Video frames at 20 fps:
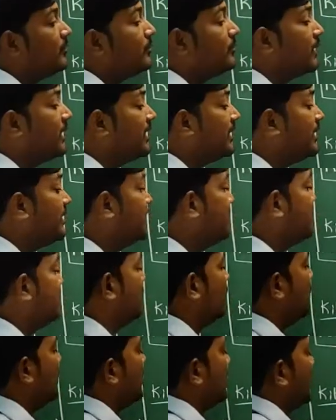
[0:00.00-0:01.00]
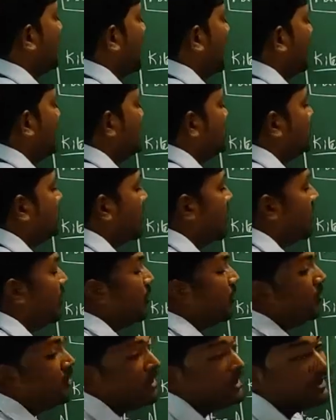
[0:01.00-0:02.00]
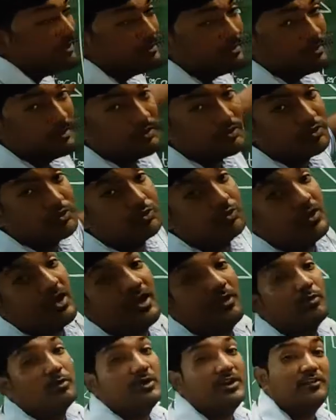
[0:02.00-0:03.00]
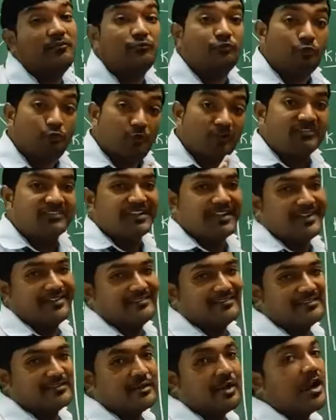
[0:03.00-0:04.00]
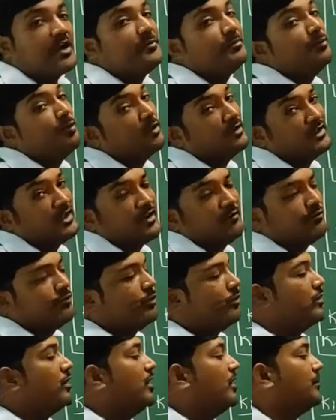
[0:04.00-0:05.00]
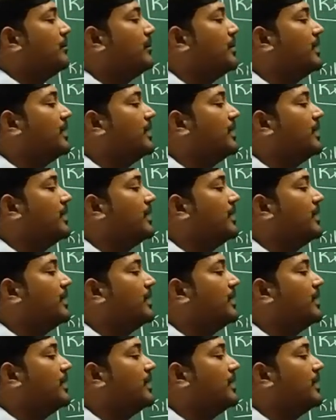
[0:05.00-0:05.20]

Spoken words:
But your kite should have only 4 sides, not more than 4.